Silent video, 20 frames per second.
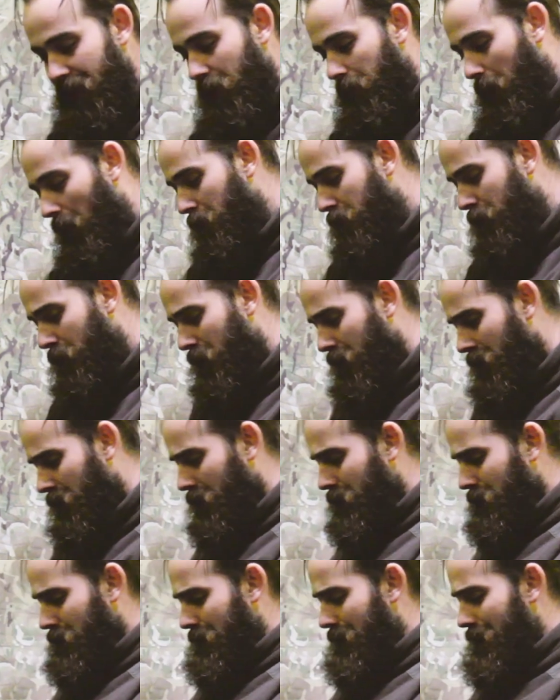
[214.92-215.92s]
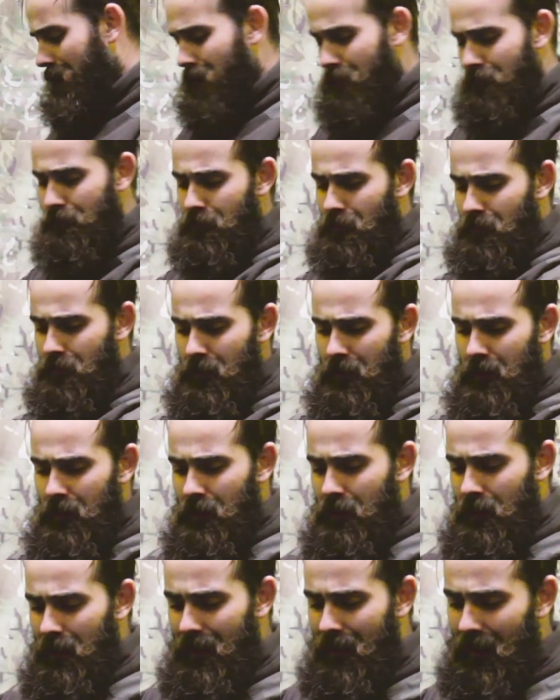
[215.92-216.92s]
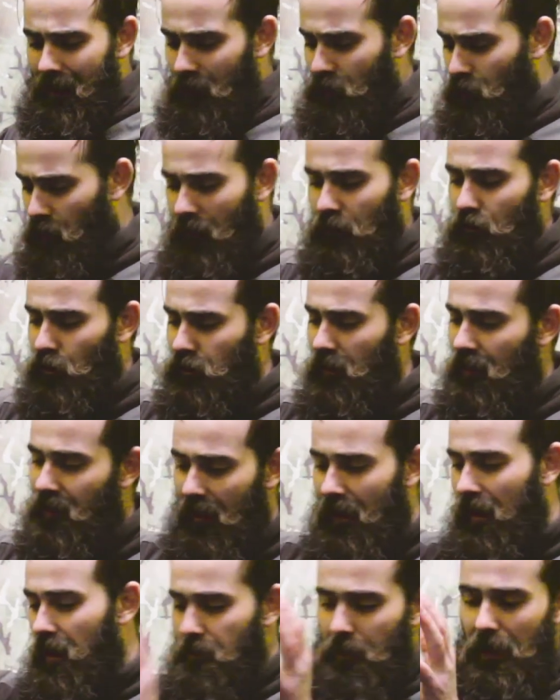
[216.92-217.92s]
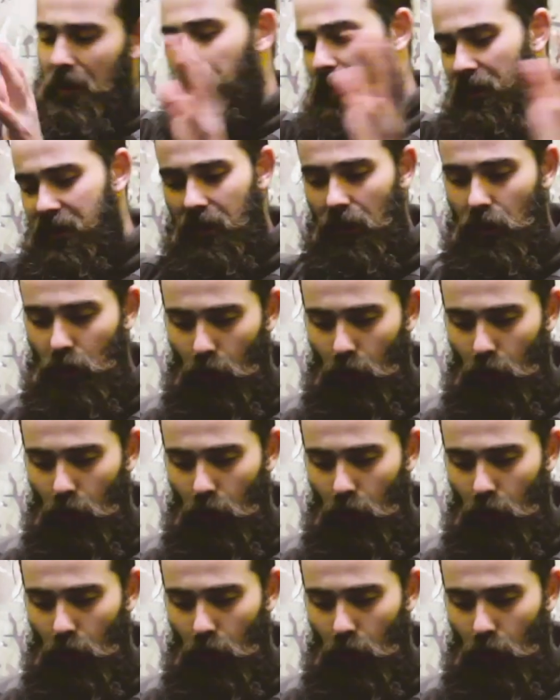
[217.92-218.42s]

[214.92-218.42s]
in the bum. And I just didn't like big bits of